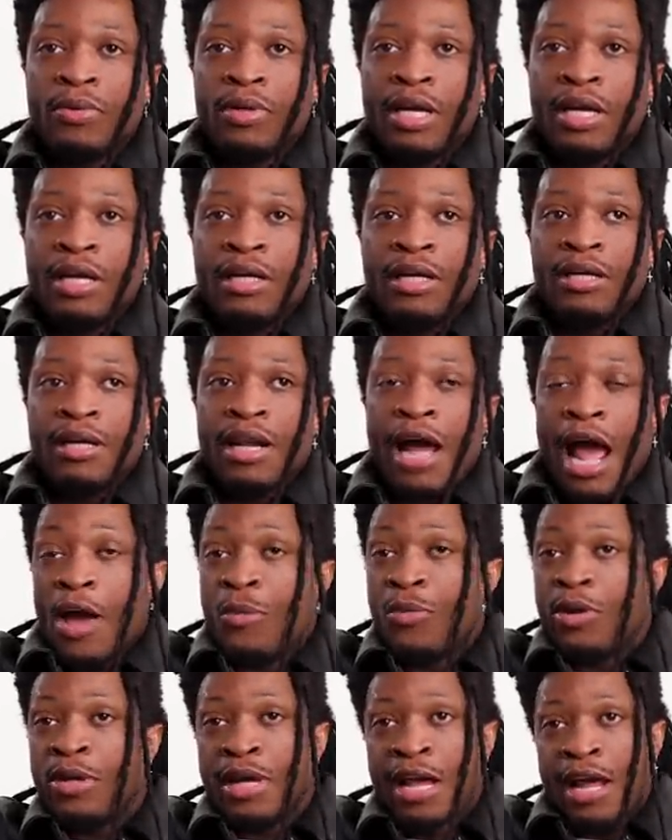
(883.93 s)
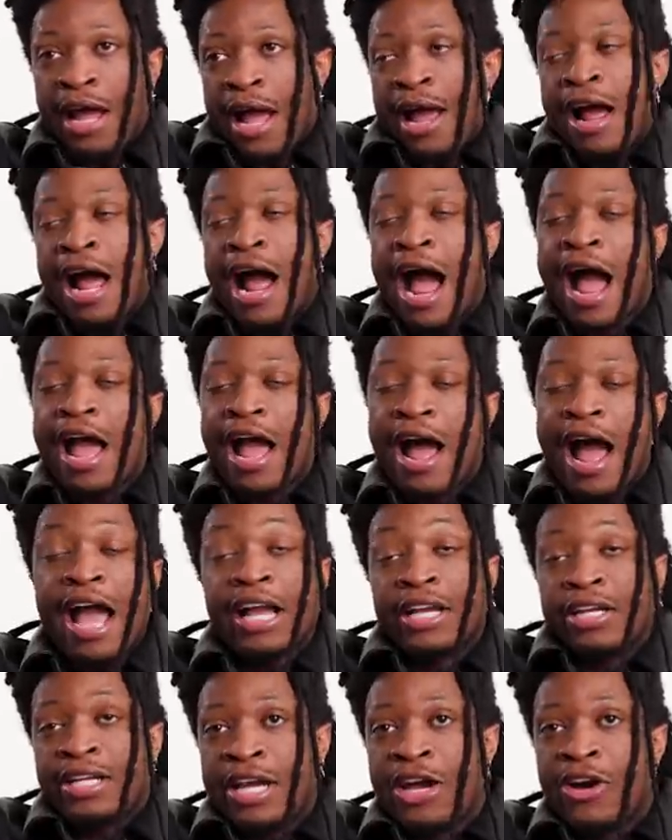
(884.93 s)
And I
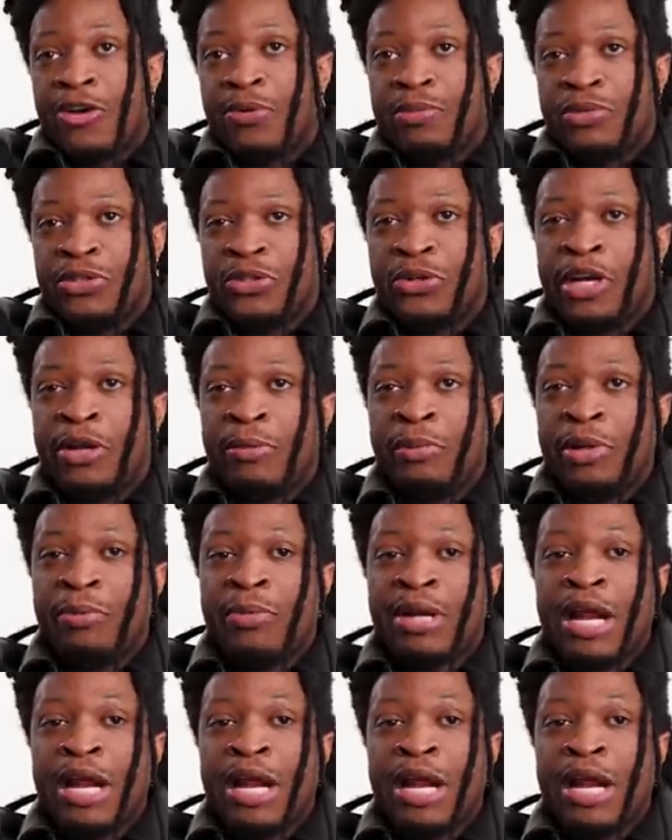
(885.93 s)
can help, you know what I mean?